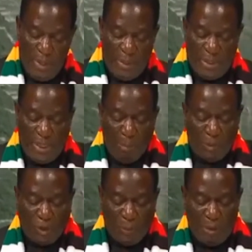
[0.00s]
The
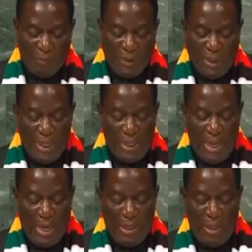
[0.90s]
establishment of
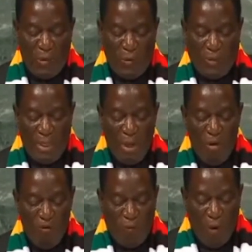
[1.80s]
gender and youth
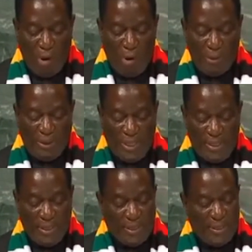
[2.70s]
focal
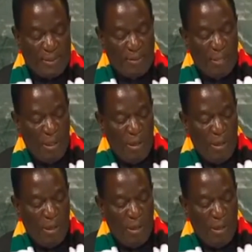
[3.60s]
desks